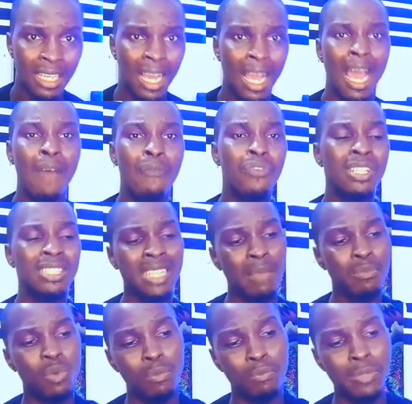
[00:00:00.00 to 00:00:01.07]
Every time
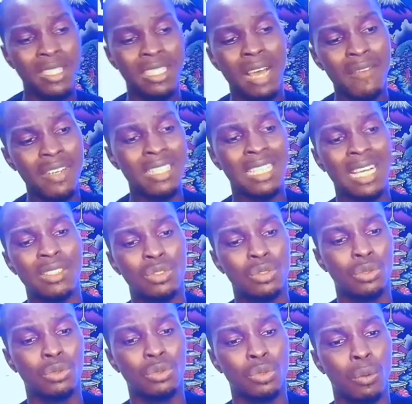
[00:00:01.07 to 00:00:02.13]
you miss, every time
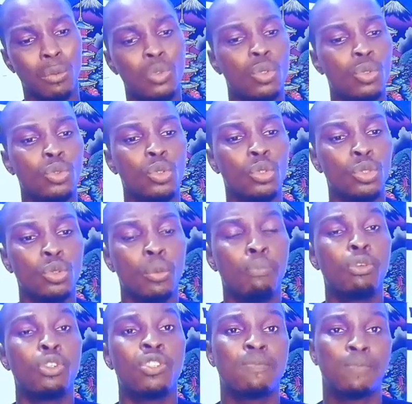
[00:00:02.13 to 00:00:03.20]
you
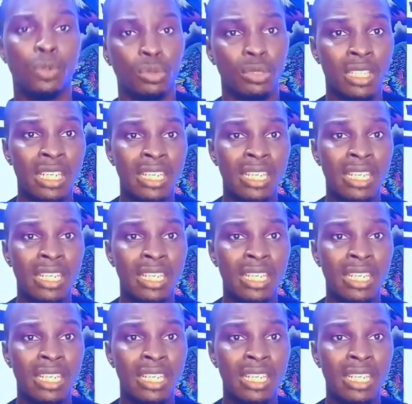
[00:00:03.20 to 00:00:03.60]
postpone,